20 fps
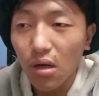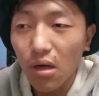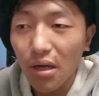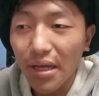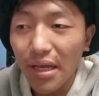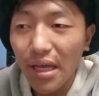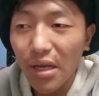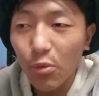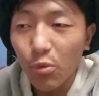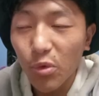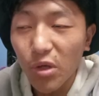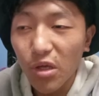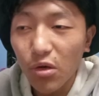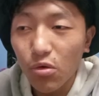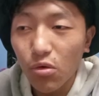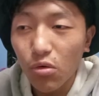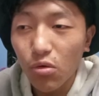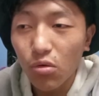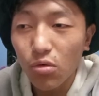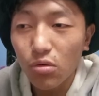again we
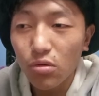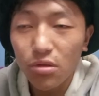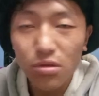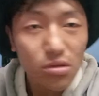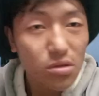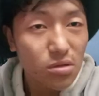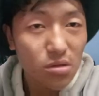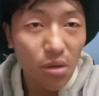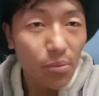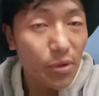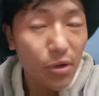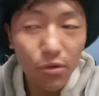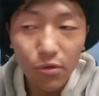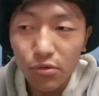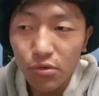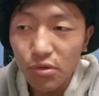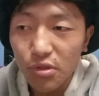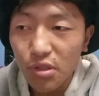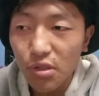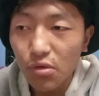go sum
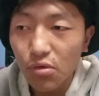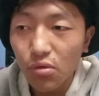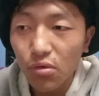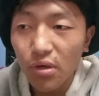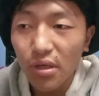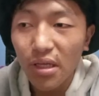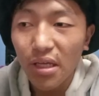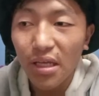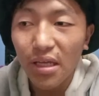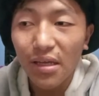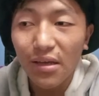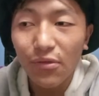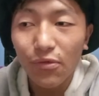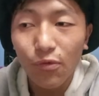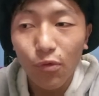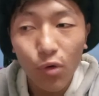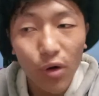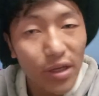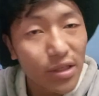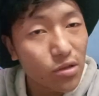equal to 0.
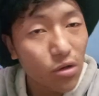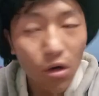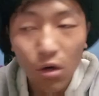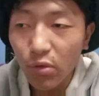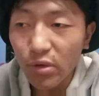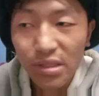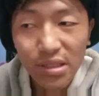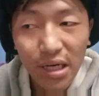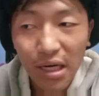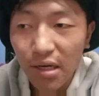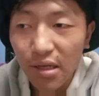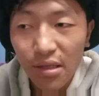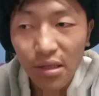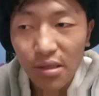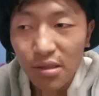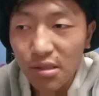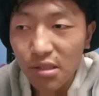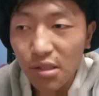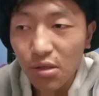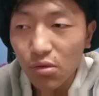4 is always greater
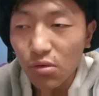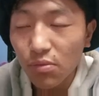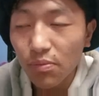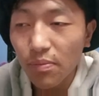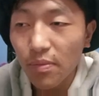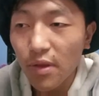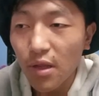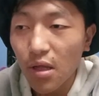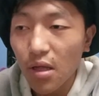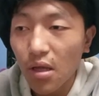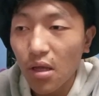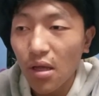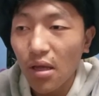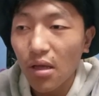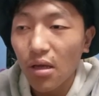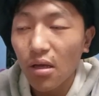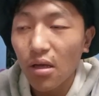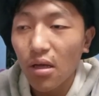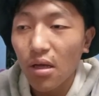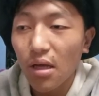than 0.
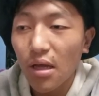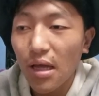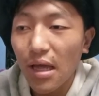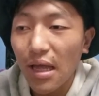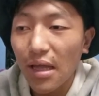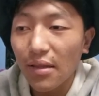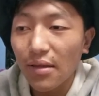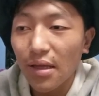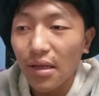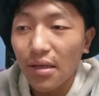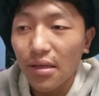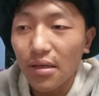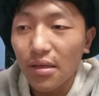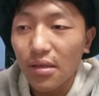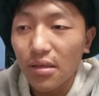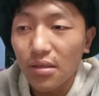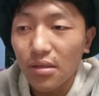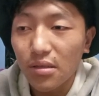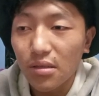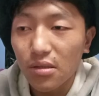And
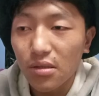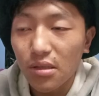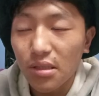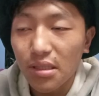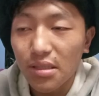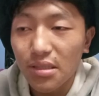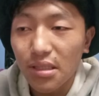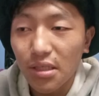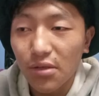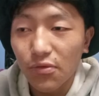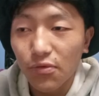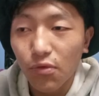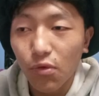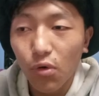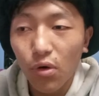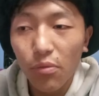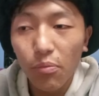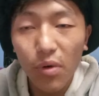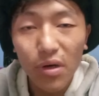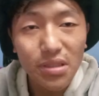then digit
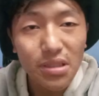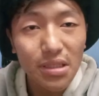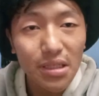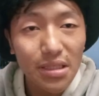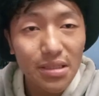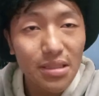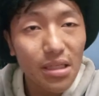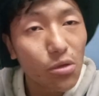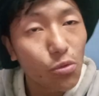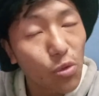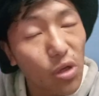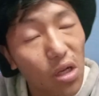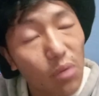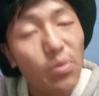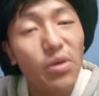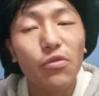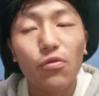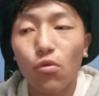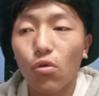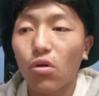4 percentage 10
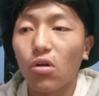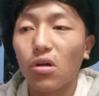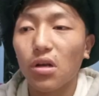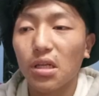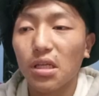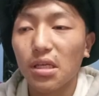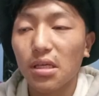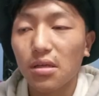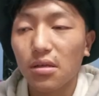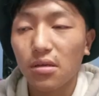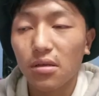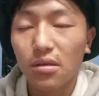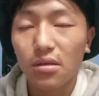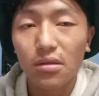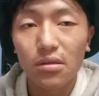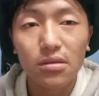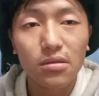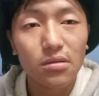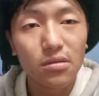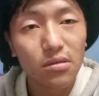will be 4 only.
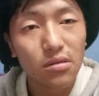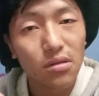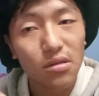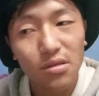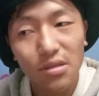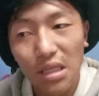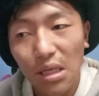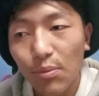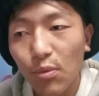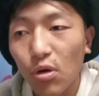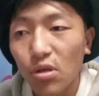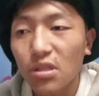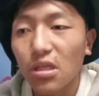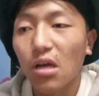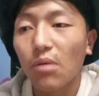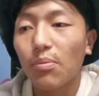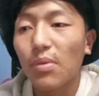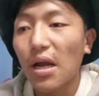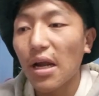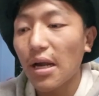The same
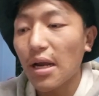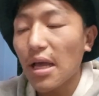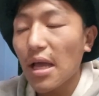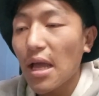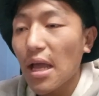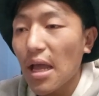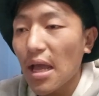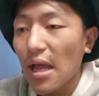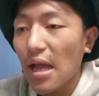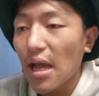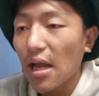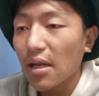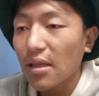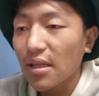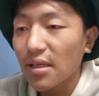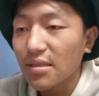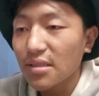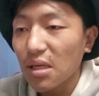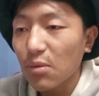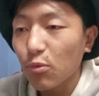logic applied,
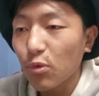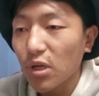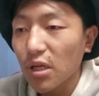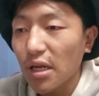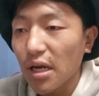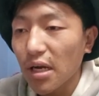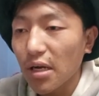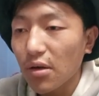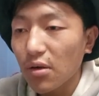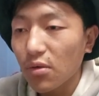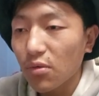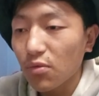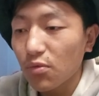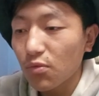and this time we'll get